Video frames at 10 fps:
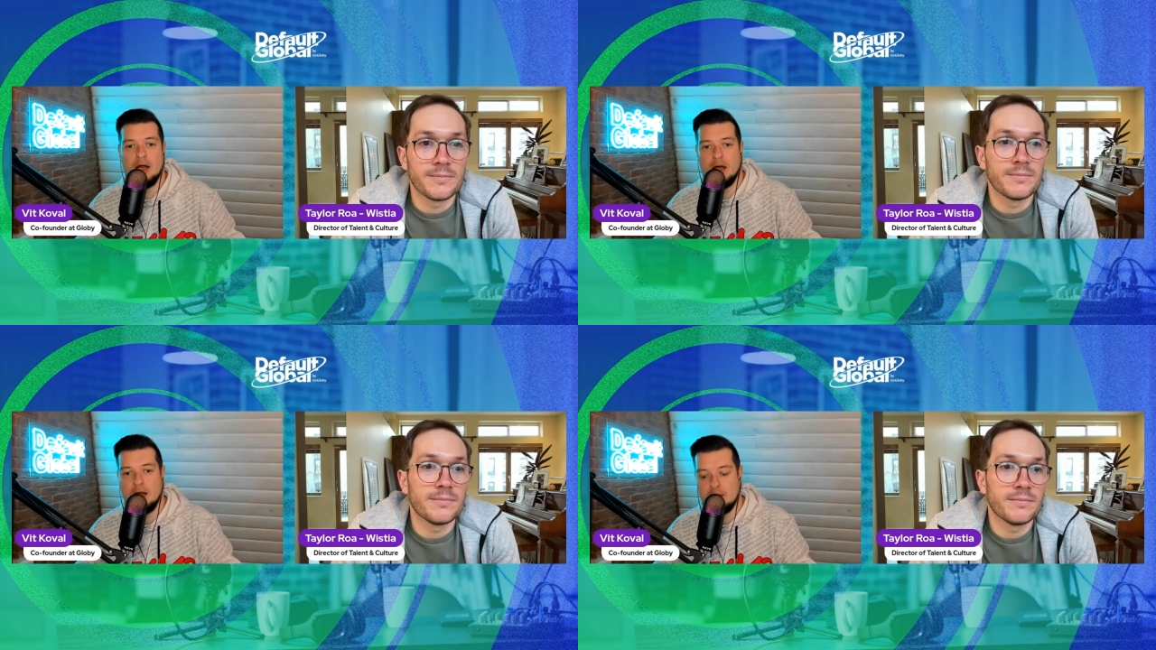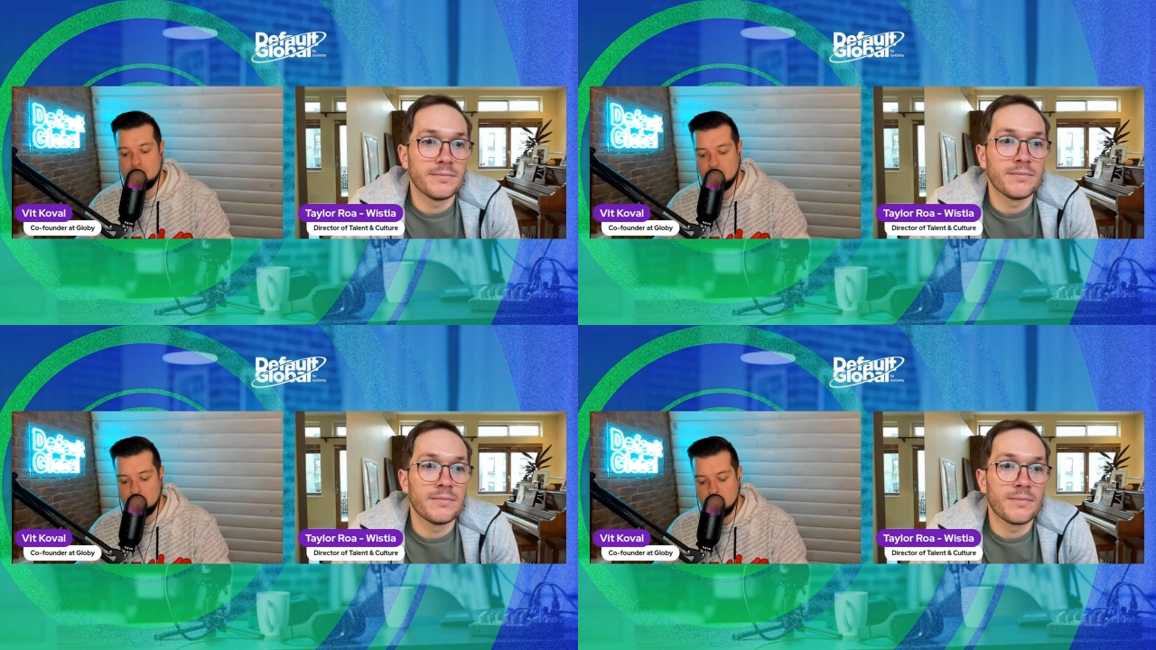Speaker 1: uh,
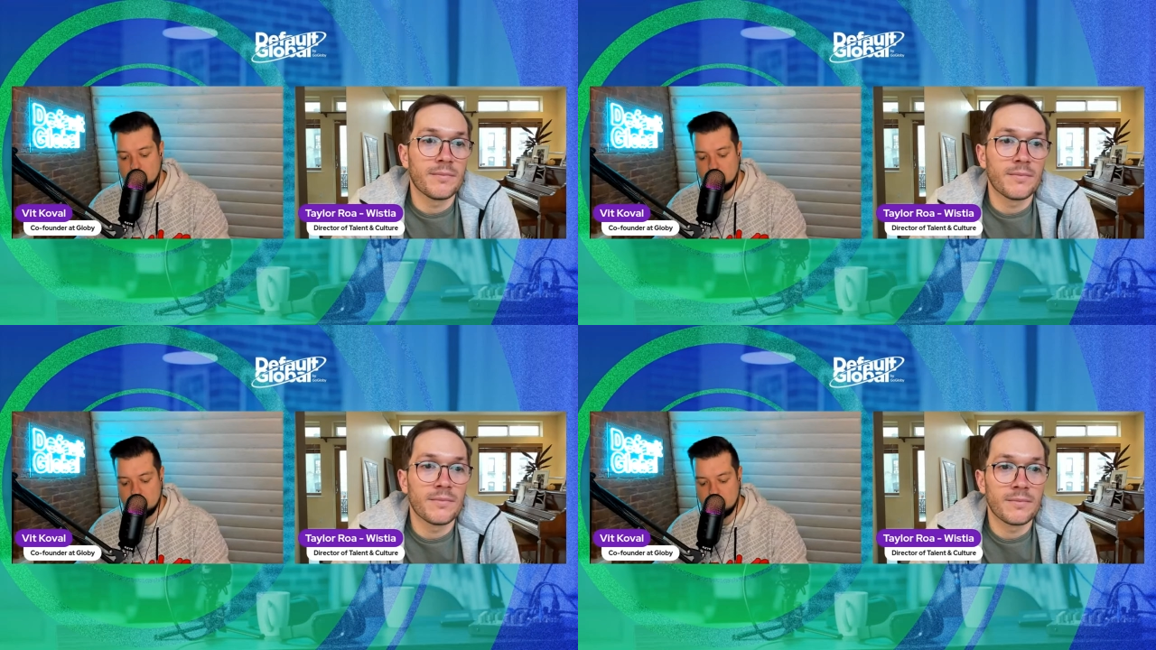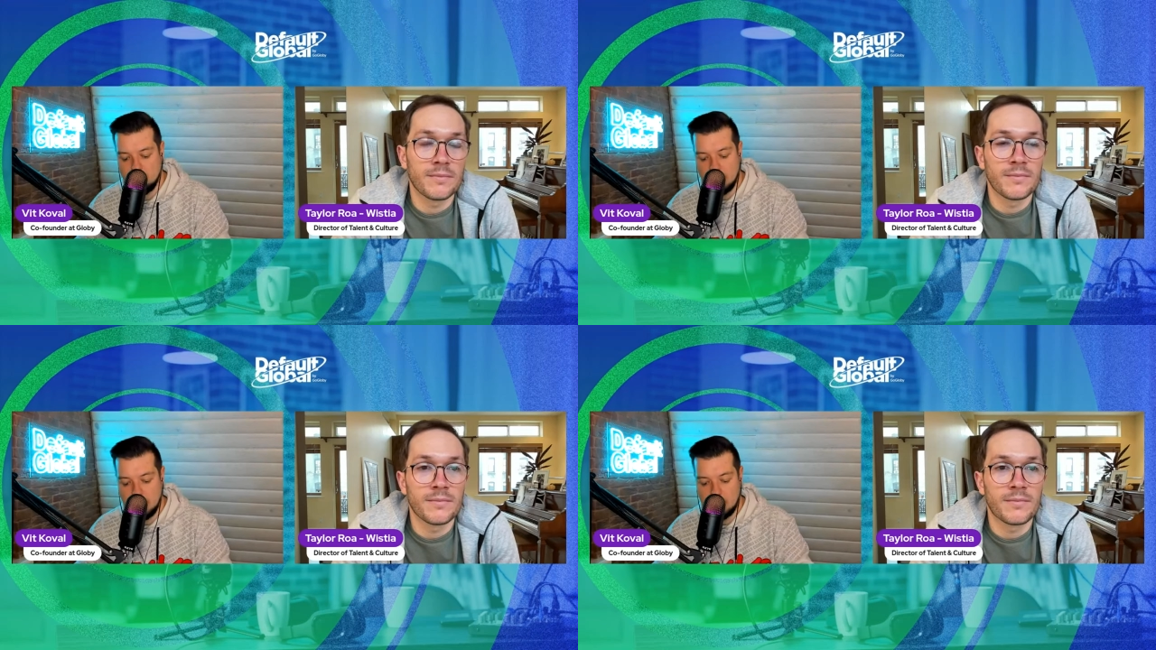who
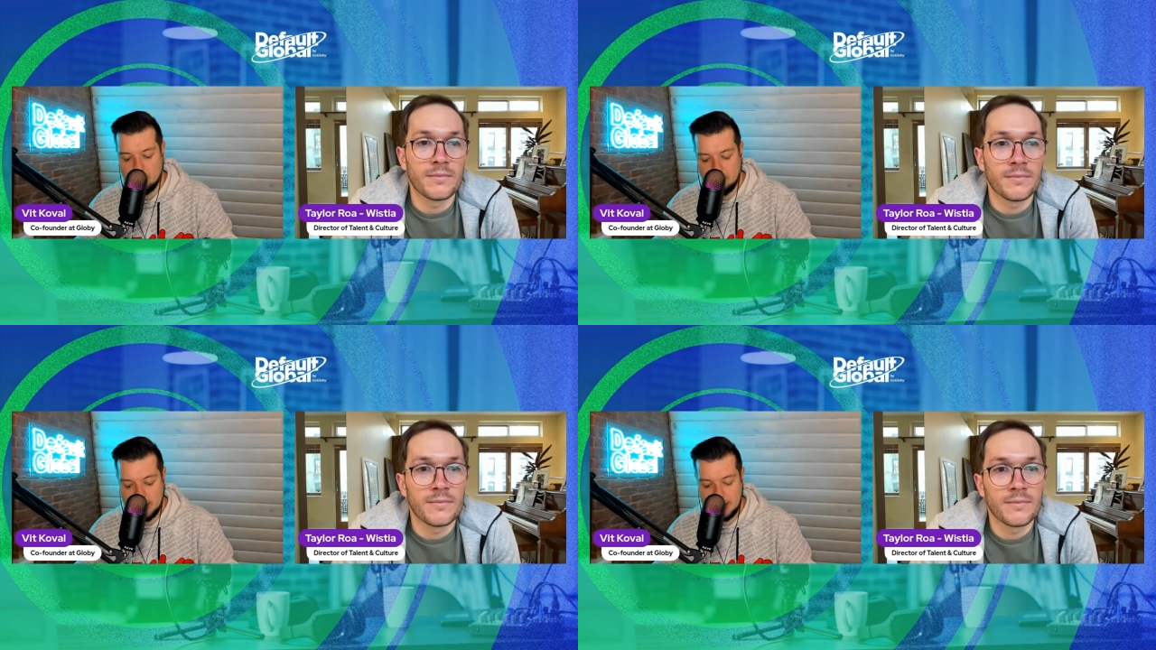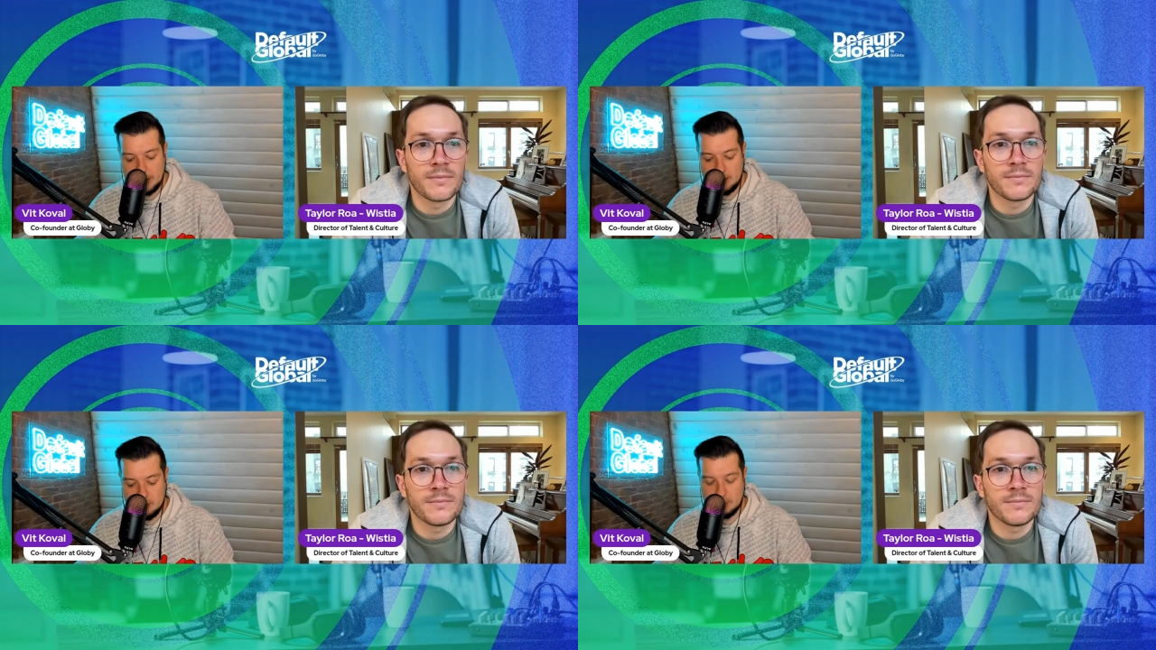who are
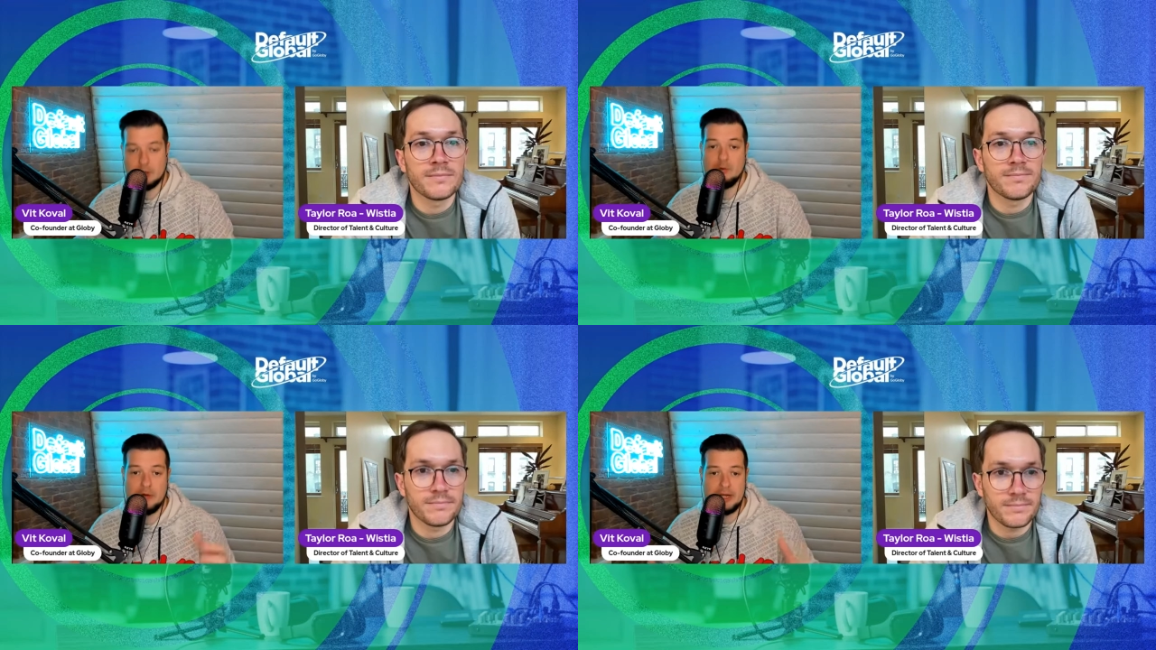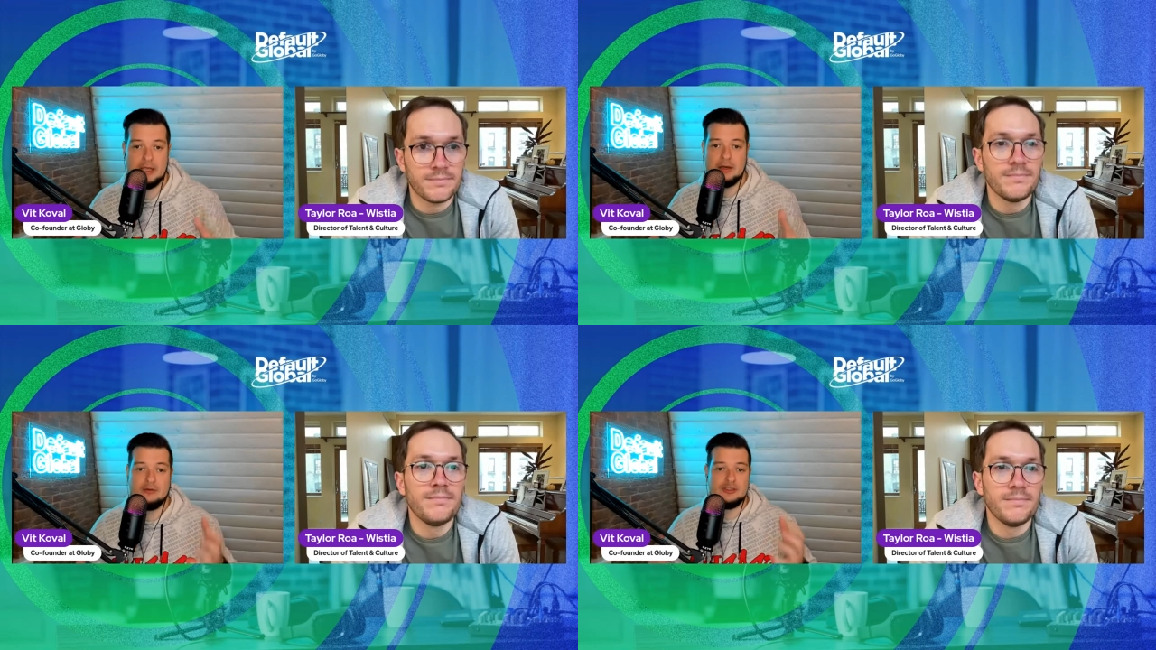already who are
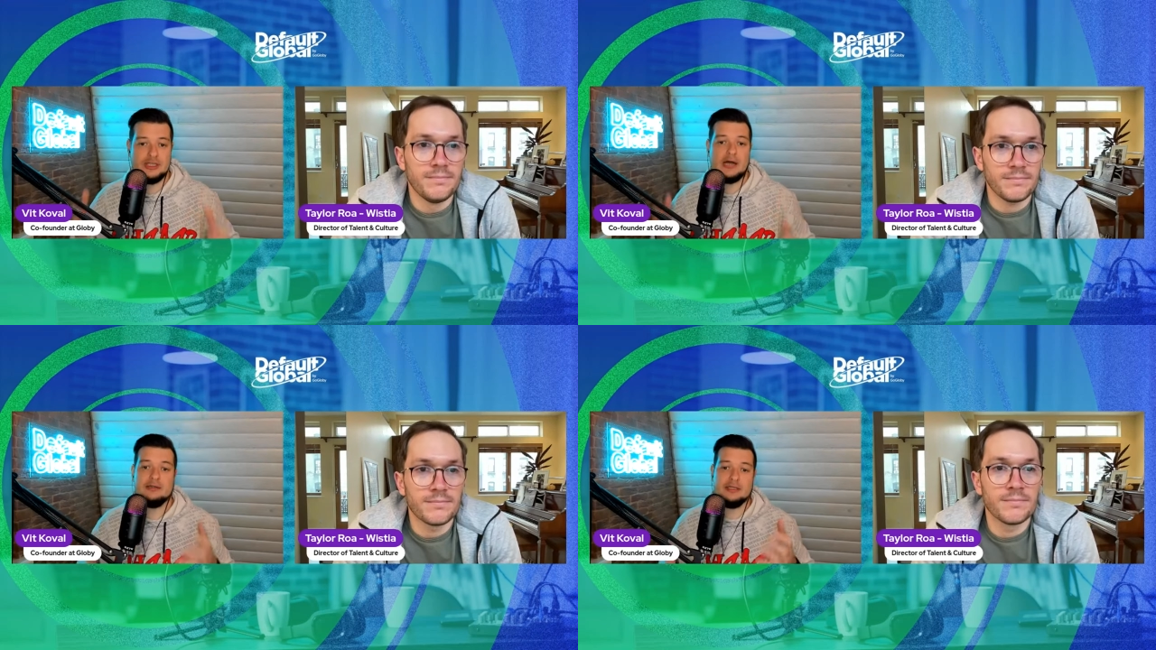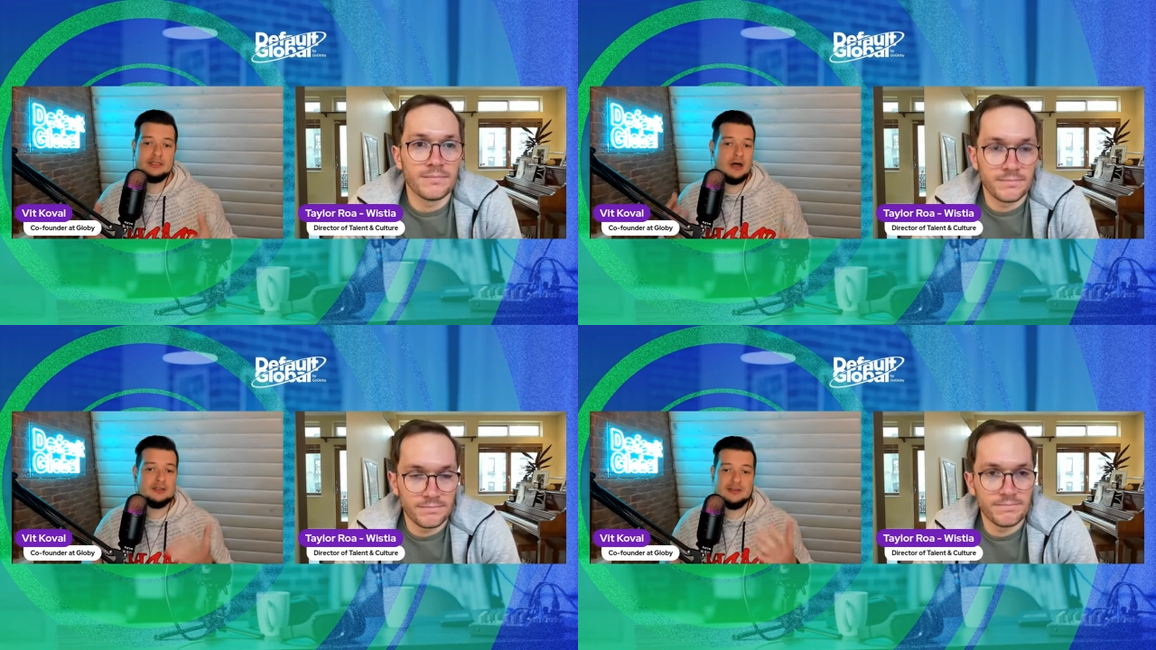already you know juggling
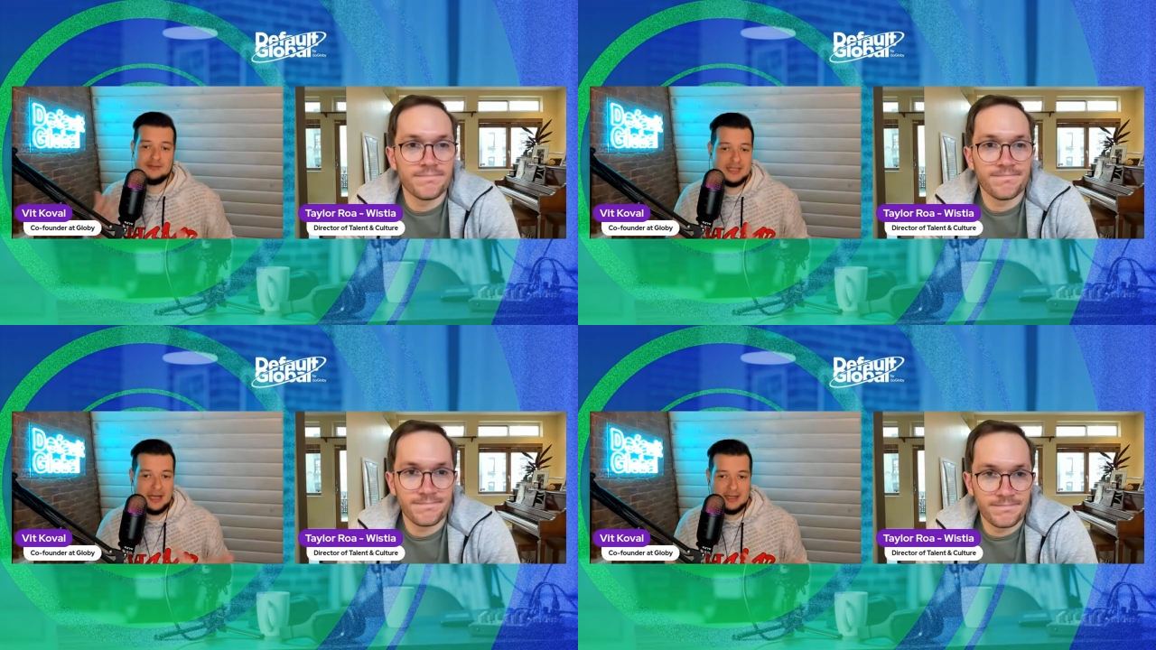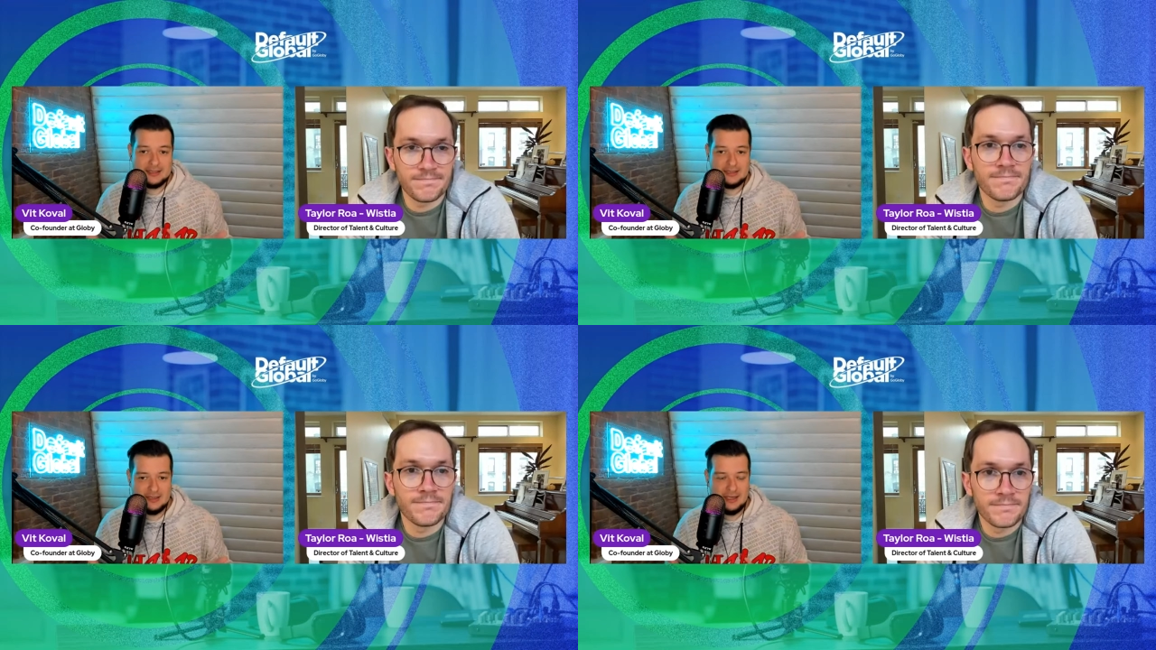tons of tasks